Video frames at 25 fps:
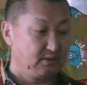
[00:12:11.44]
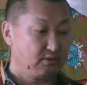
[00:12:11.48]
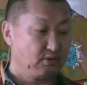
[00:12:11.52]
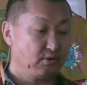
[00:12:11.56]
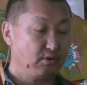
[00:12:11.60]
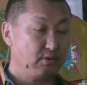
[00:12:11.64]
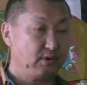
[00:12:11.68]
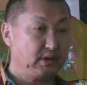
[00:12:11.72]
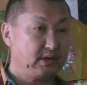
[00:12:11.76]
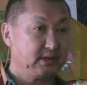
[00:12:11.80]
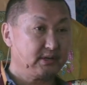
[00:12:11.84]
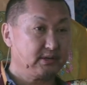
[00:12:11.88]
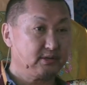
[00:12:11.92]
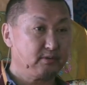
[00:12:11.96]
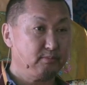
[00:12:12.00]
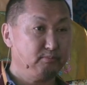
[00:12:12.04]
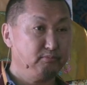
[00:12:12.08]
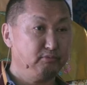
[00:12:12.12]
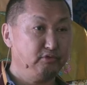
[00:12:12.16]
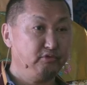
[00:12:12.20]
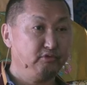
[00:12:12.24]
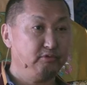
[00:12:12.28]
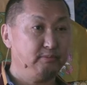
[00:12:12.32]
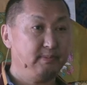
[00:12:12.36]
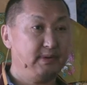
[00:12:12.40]
Correct
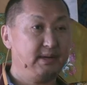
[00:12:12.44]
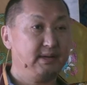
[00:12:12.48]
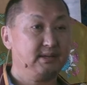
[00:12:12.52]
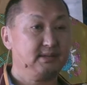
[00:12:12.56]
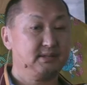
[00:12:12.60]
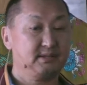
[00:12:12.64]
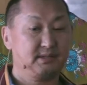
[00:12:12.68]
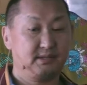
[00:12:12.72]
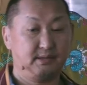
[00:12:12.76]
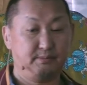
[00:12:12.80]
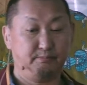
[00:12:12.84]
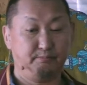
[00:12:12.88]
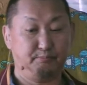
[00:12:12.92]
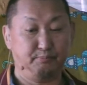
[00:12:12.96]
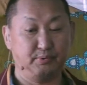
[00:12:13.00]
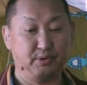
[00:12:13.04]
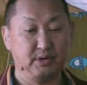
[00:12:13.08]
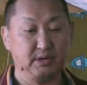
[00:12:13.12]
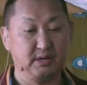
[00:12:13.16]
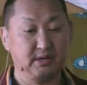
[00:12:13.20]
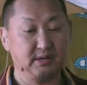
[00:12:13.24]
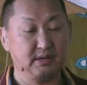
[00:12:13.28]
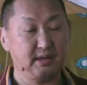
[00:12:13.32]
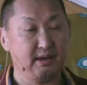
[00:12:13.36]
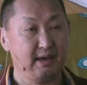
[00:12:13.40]
movement
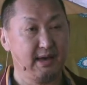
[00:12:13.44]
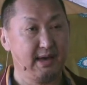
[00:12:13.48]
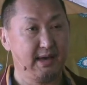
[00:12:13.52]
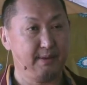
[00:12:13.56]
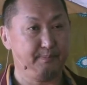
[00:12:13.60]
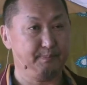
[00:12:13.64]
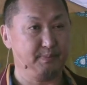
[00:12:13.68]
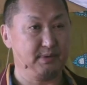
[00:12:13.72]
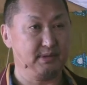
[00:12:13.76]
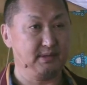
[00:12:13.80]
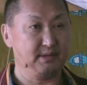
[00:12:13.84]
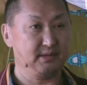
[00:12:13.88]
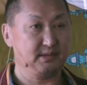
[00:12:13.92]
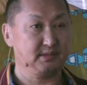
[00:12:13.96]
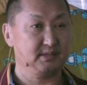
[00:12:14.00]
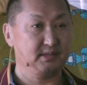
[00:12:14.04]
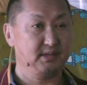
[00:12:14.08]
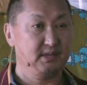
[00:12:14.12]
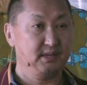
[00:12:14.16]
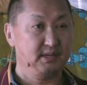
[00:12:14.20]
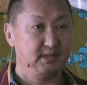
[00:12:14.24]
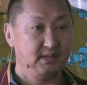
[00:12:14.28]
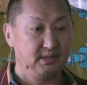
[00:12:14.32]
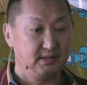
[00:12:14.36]
brings the happiness.